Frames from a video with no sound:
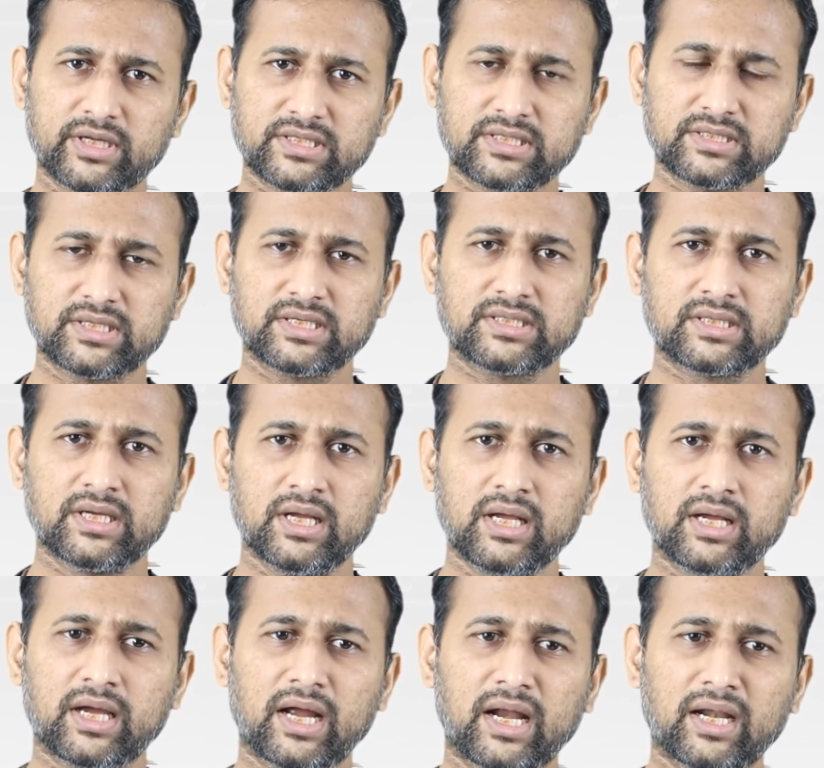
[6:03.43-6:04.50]
diseases,
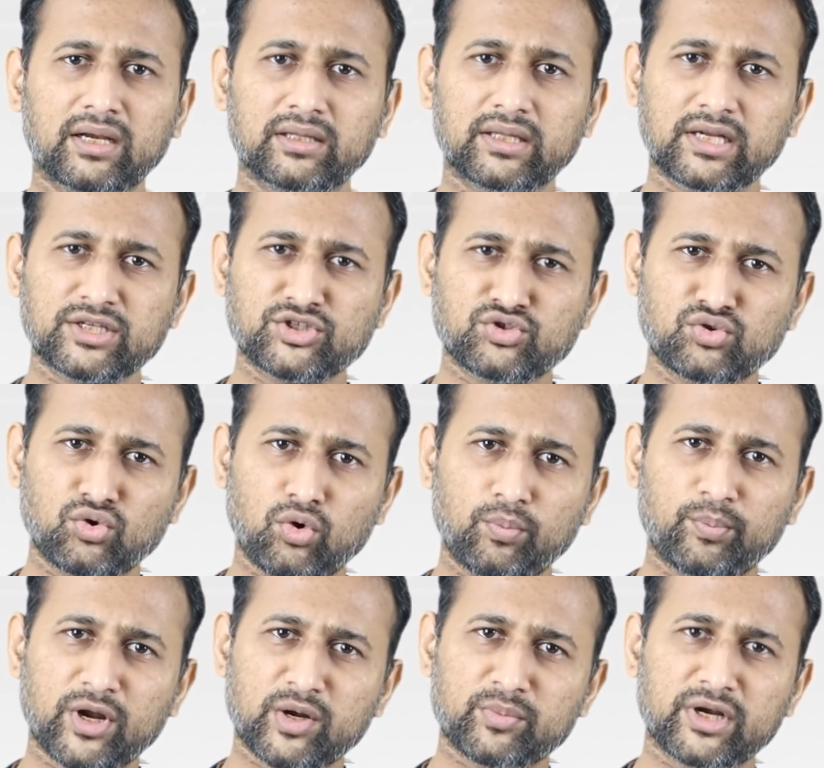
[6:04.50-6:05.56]
and there is no
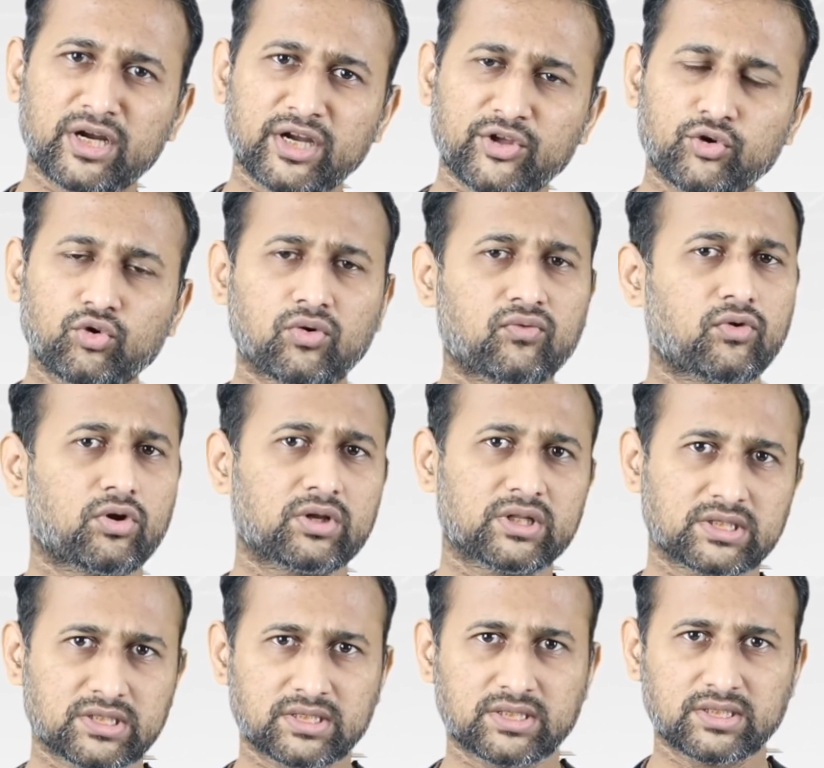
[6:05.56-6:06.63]
permanent cure for
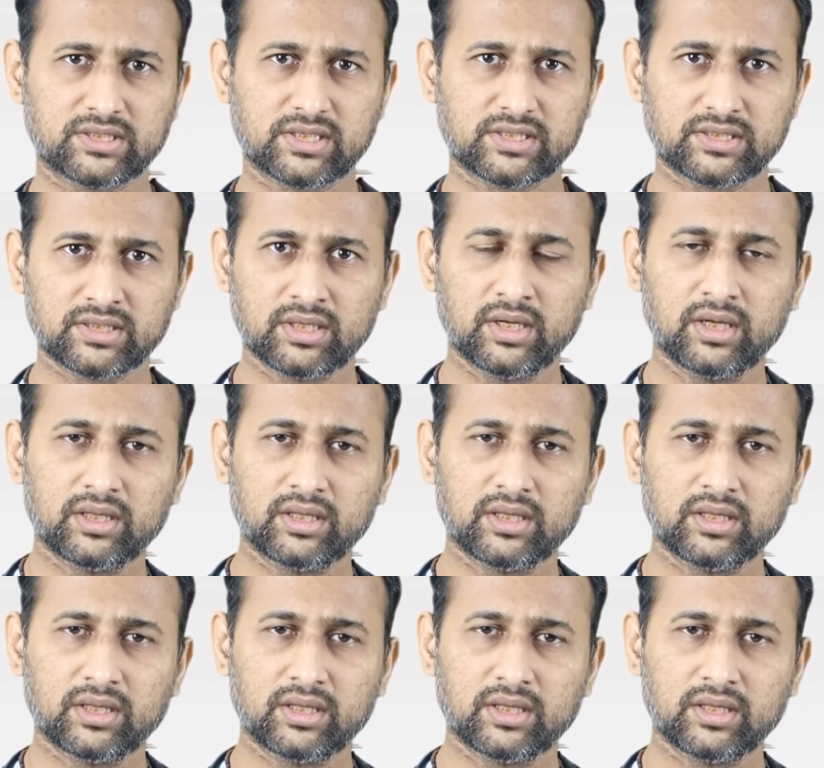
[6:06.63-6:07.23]
these diseases.